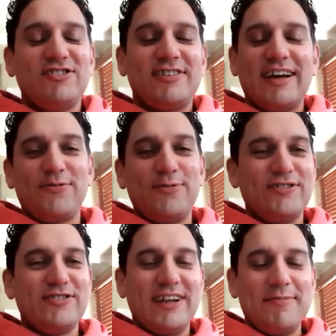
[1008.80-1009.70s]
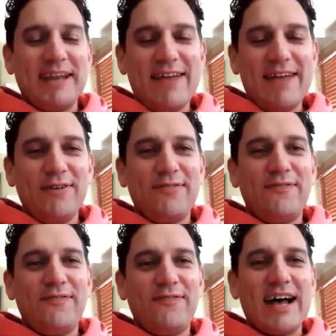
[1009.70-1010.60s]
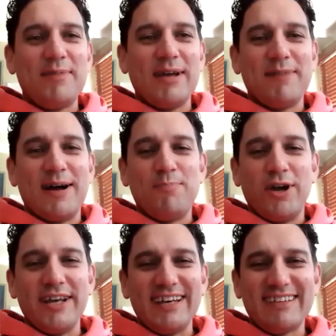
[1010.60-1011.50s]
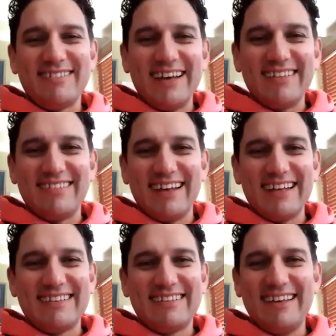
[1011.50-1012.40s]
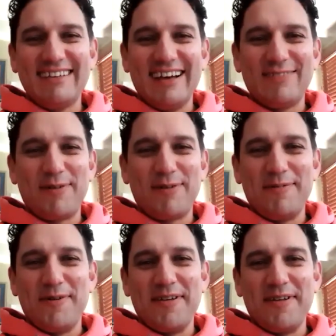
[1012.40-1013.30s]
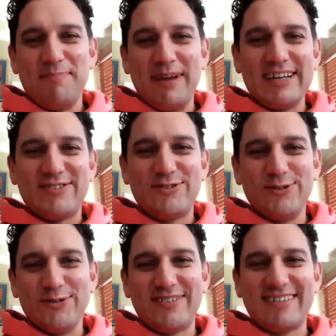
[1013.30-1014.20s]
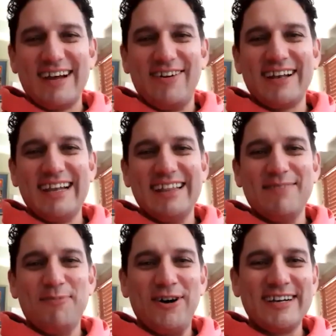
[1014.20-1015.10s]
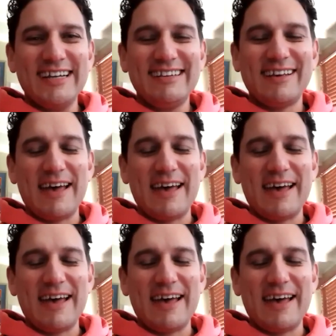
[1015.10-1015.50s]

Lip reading: a tough question. I mean, every fiber in my body says that Tesla is probably one of the biggest shorts currently in the market.